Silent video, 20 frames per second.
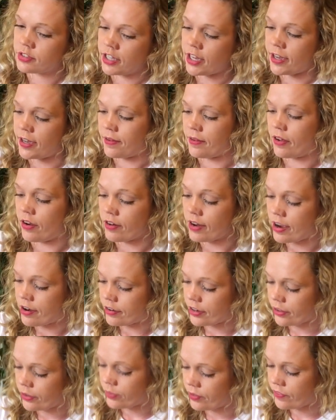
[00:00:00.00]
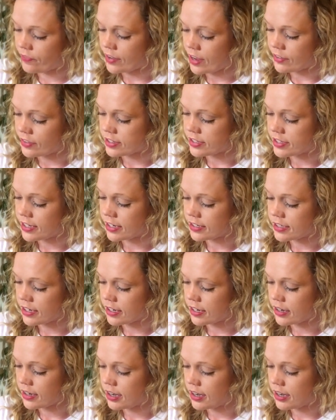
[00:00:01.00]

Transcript: Okay, around you we've got the Six of